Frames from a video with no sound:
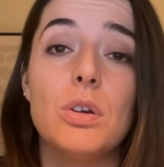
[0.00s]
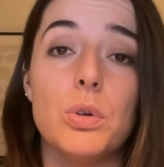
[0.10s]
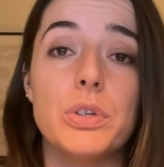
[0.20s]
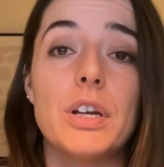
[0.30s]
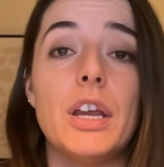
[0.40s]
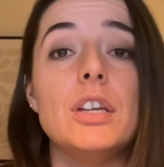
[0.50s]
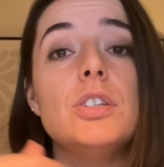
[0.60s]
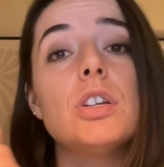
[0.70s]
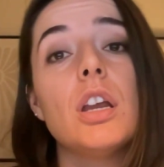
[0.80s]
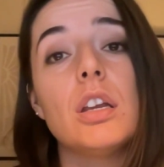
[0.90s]
older
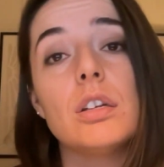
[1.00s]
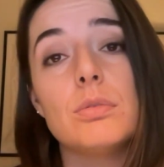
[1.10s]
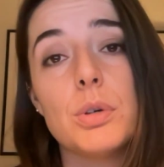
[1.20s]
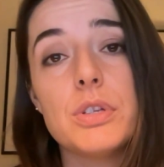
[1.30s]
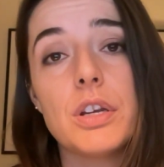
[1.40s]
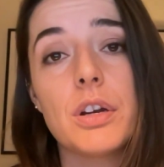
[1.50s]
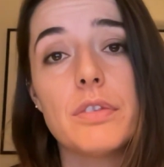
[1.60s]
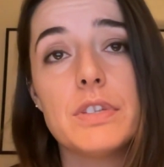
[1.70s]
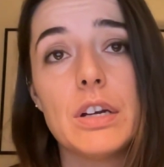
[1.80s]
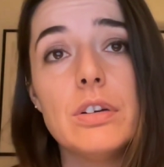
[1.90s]
age and rotator cuff
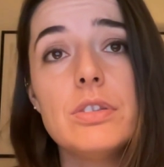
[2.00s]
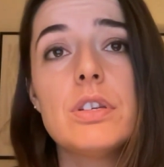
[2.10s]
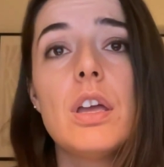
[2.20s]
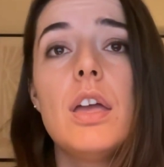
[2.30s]
tears.